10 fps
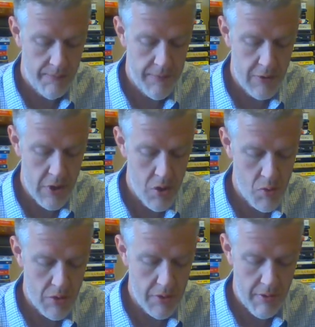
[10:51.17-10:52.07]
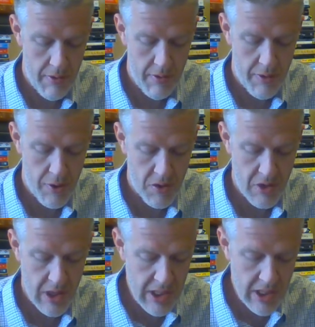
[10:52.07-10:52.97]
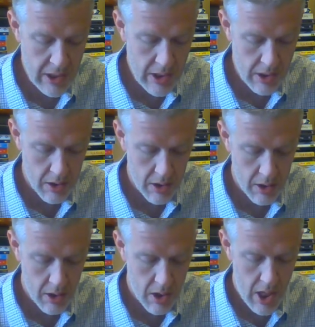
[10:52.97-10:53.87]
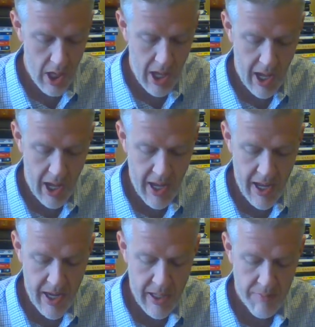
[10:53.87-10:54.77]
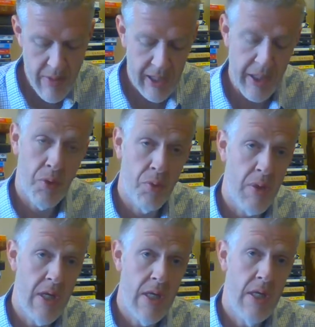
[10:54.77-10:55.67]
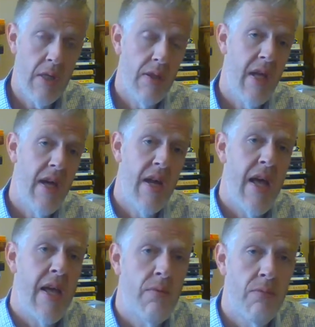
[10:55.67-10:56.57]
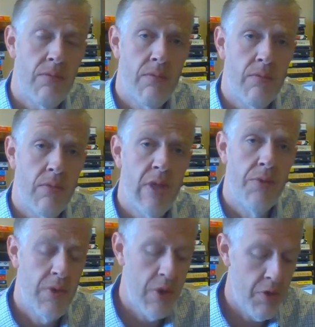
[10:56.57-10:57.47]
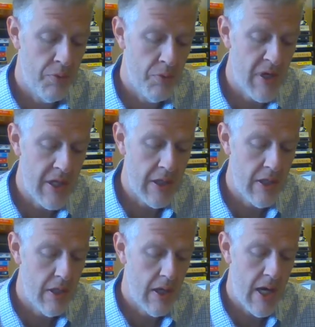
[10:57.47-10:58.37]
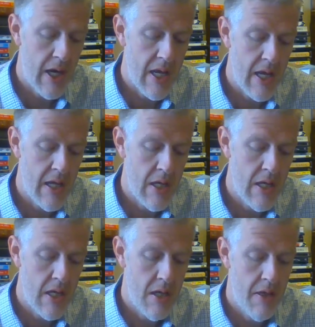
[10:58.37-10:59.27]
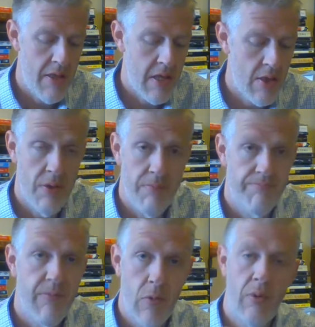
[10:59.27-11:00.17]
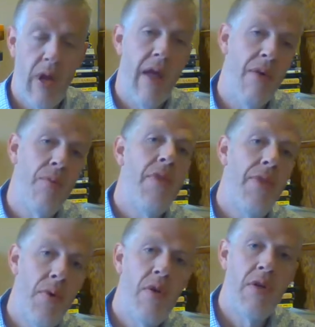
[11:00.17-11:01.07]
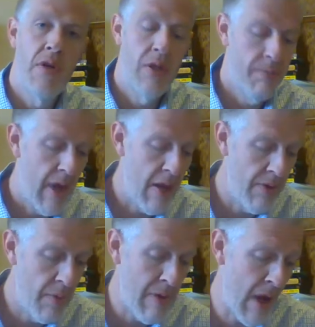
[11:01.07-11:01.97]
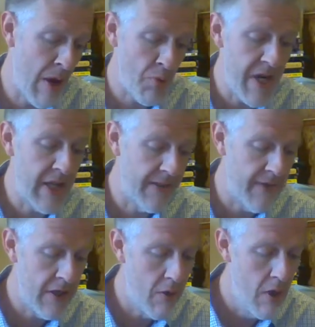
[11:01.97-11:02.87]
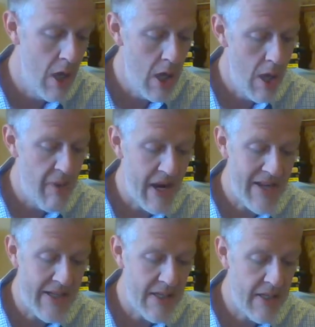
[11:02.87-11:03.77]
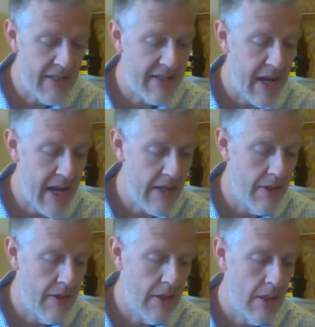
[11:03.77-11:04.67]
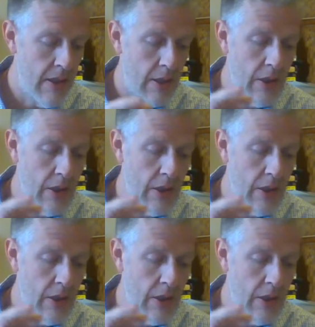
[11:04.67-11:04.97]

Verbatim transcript: Footnote thirteen, I'm not going to read that. I did do the reading uh, in the, I read through it during the, my, the, my readings video, but I did cite the